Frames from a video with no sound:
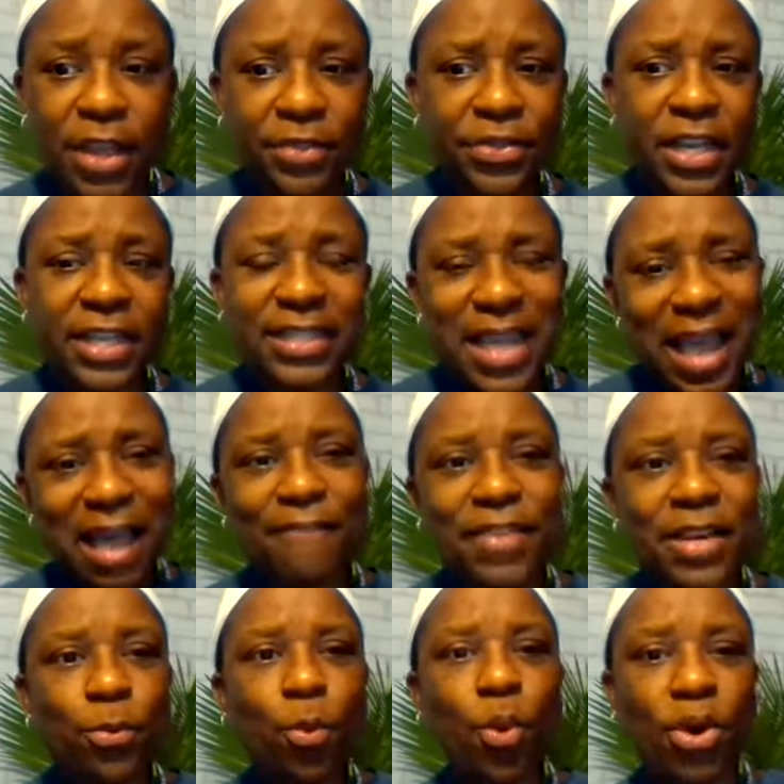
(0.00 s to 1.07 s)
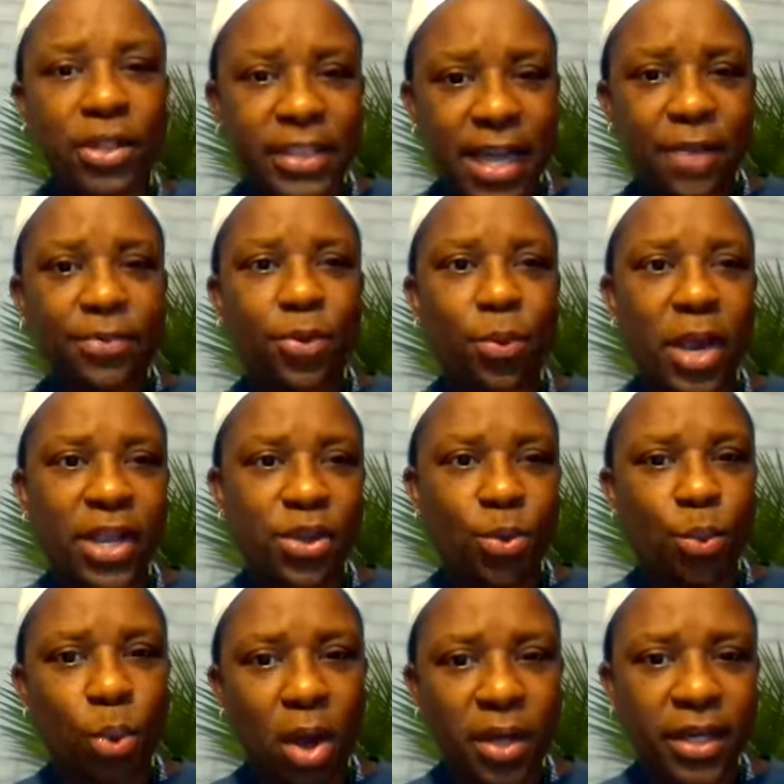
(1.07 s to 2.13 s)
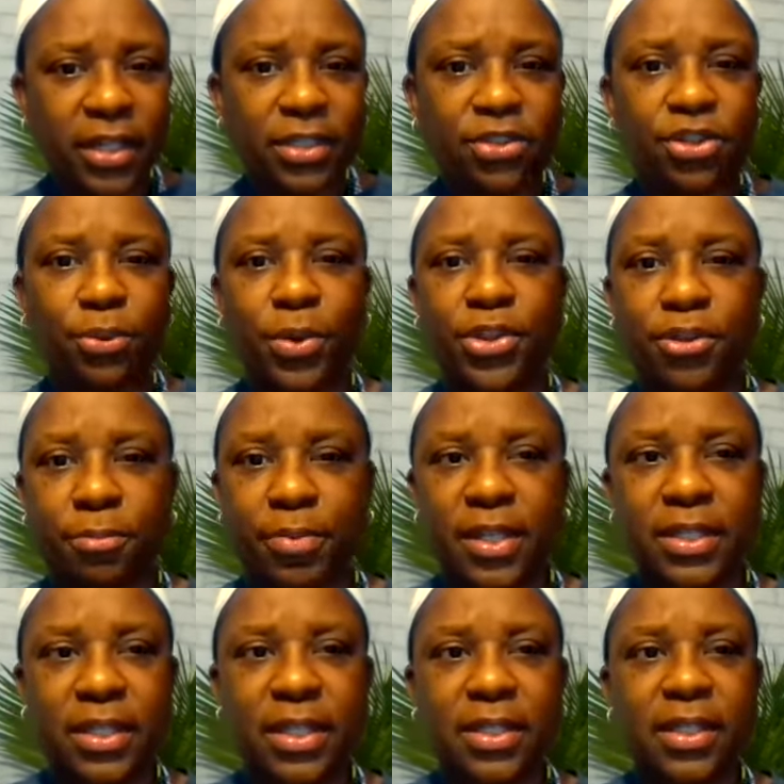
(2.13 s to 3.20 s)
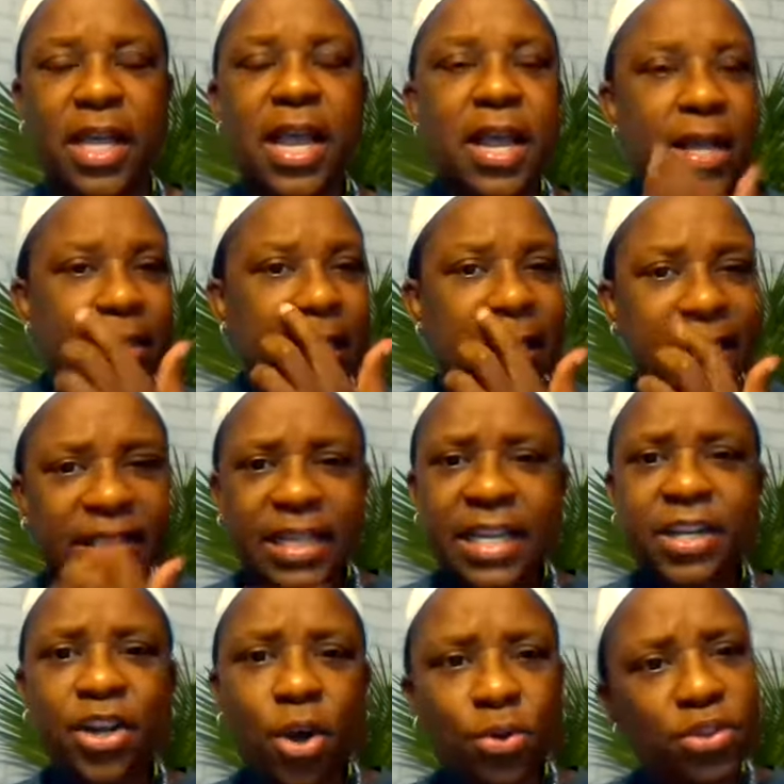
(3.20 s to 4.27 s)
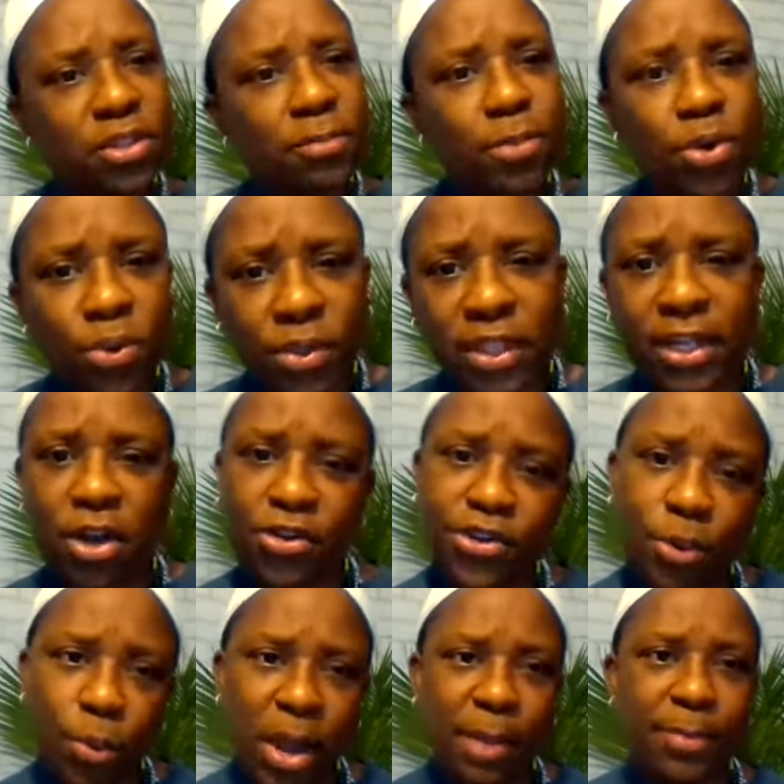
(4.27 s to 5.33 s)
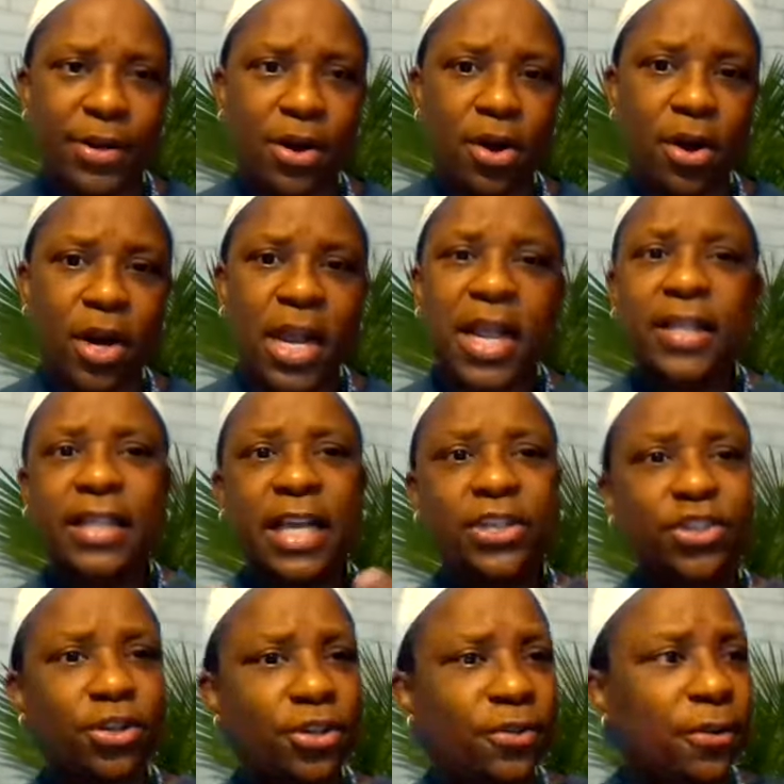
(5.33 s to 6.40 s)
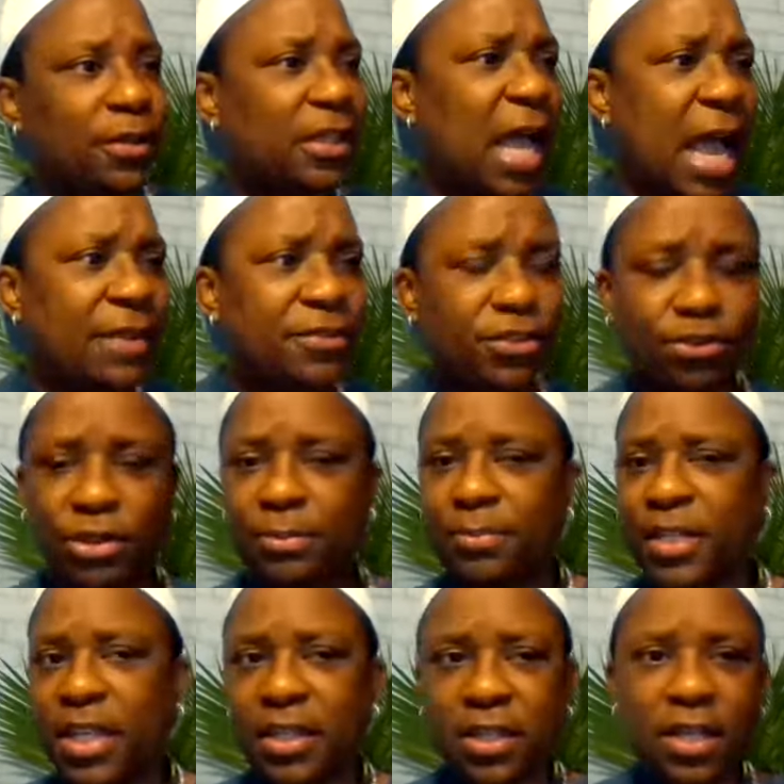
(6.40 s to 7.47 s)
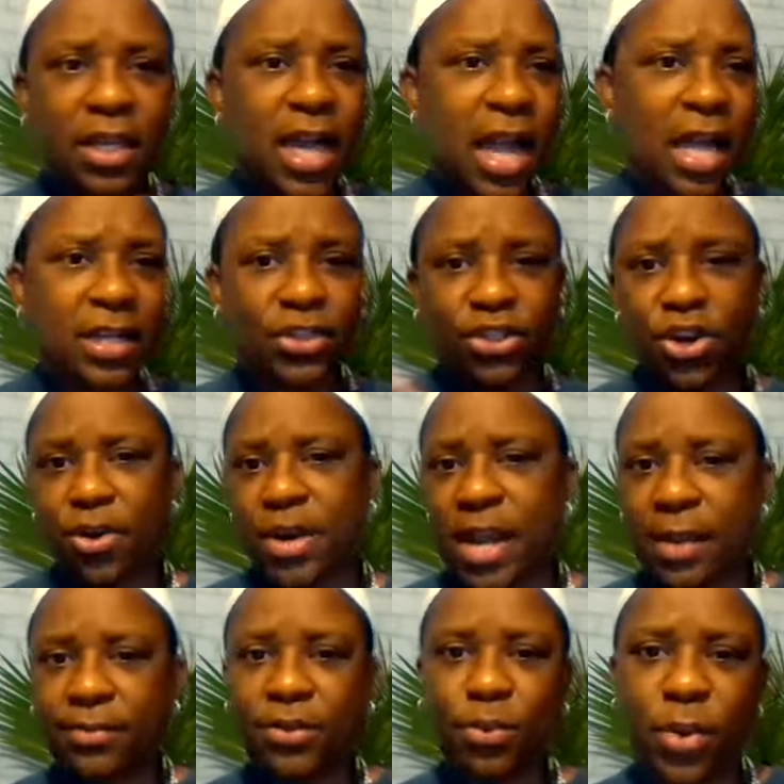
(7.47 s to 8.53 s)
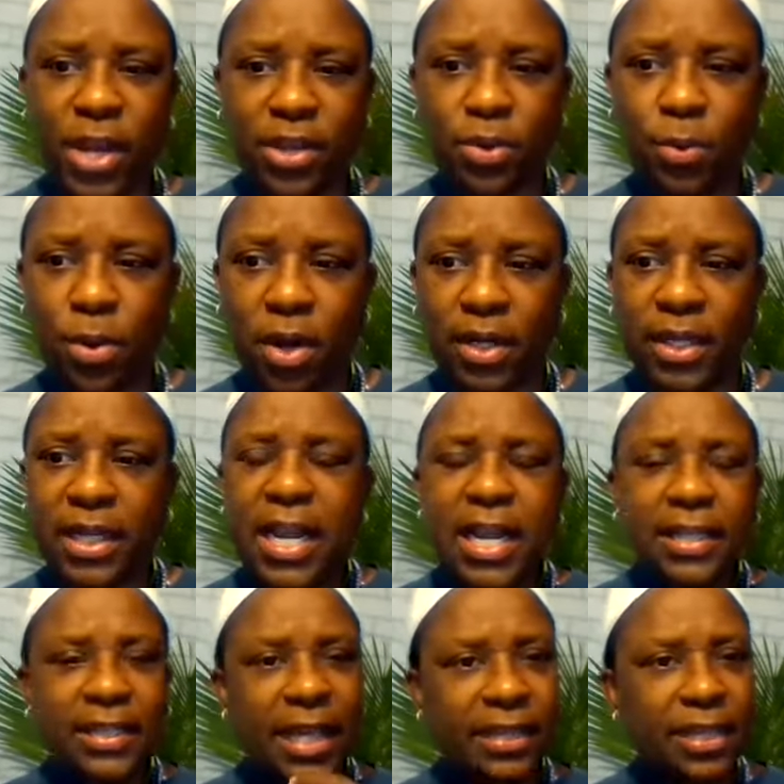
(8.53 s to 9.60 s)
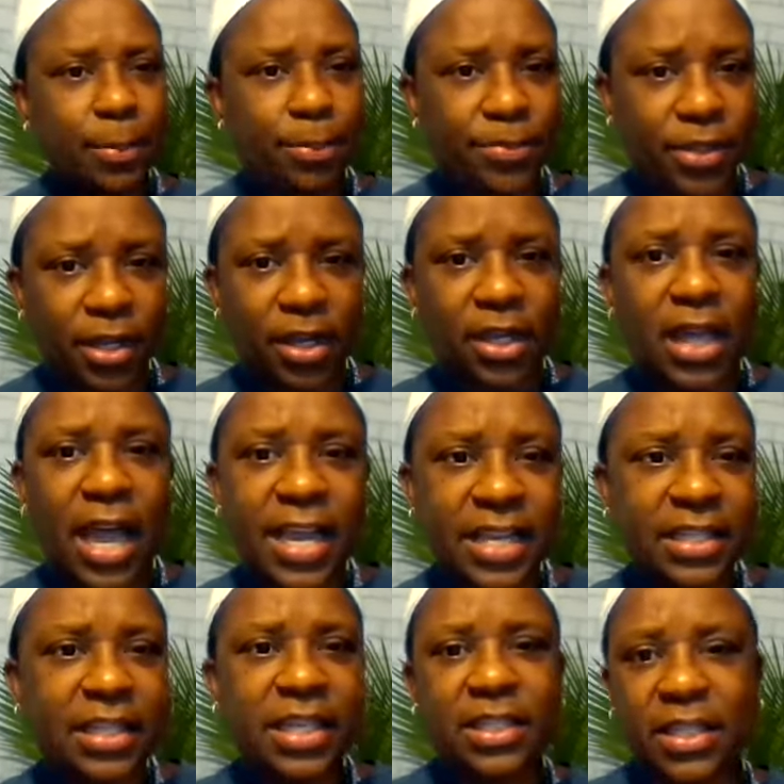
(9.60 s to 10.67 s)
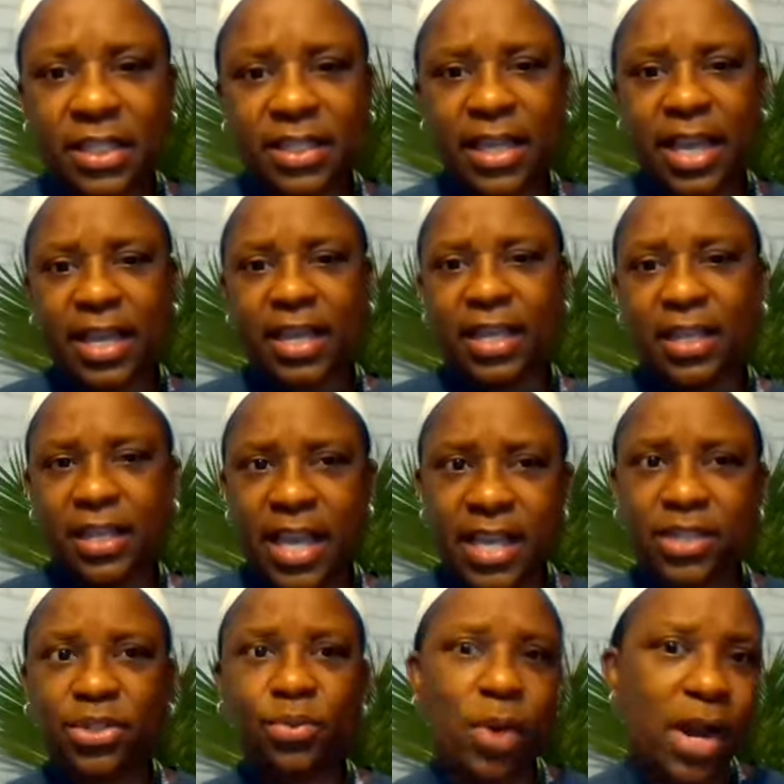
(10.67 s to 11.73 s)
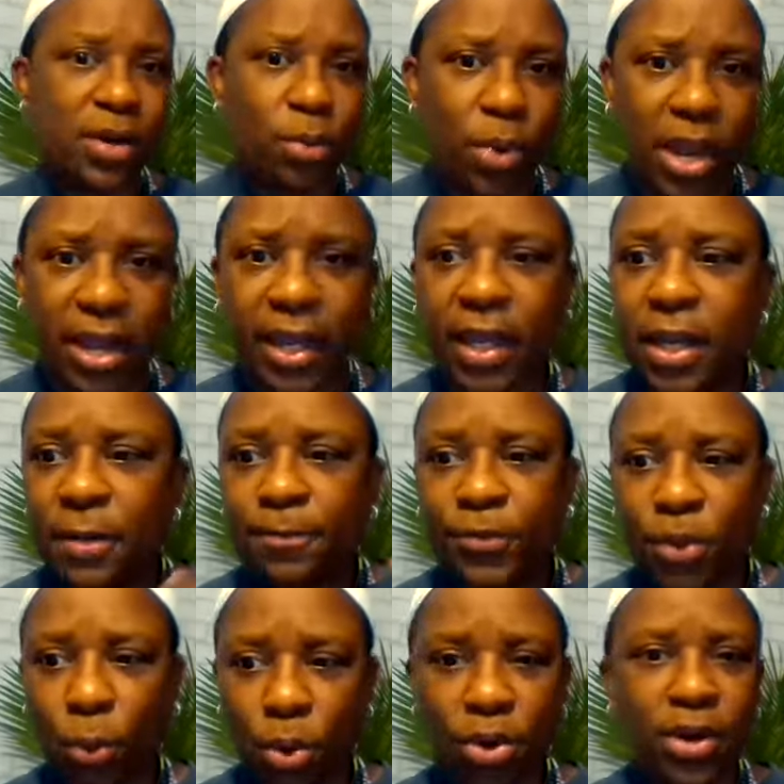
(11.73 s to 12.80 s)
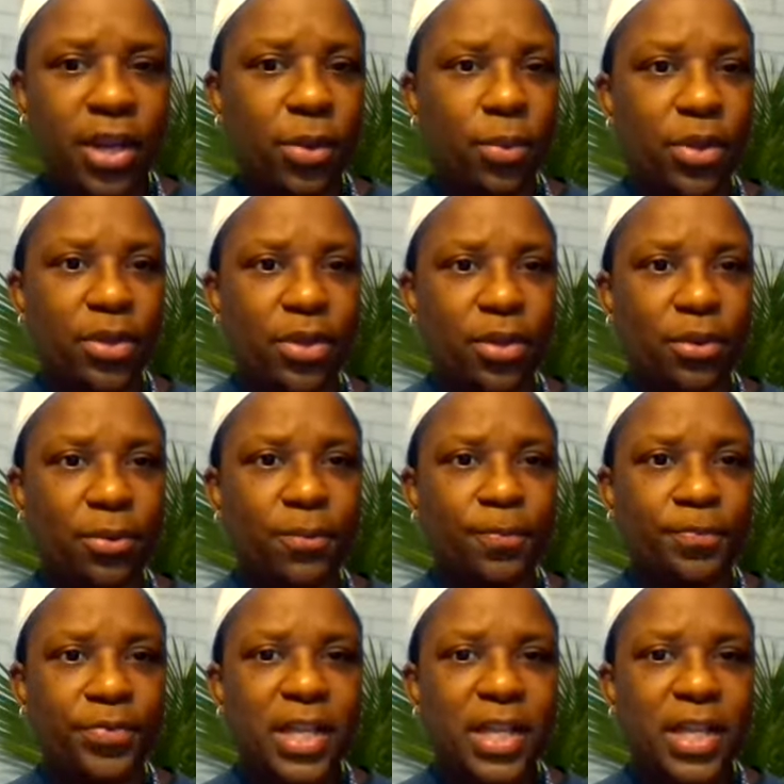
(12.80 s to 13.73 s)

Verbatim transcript: that things haven't worked out the way you wanted it to in your business, that it didn't go smoothly on your webinar, that your live stream didn't kind of turn out the way you wanted, that the, the client didn't say yes right away to working with you.